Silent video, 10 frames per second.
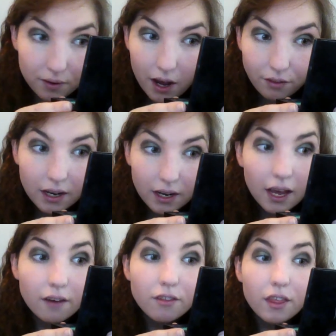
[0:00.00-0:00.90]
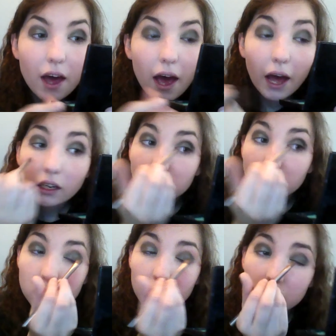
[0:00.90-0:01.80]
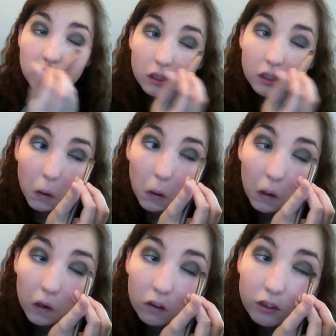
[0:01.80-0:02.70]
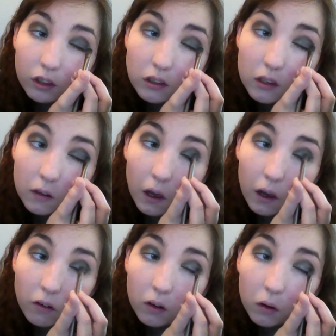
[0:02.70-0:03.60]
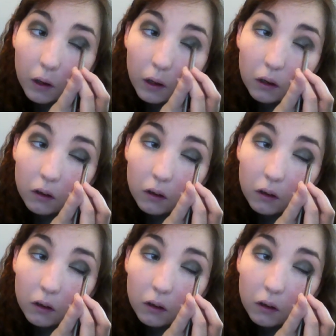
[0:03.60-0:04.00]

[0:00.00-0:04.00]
now that I have that, I'm just going to fix this out real quick.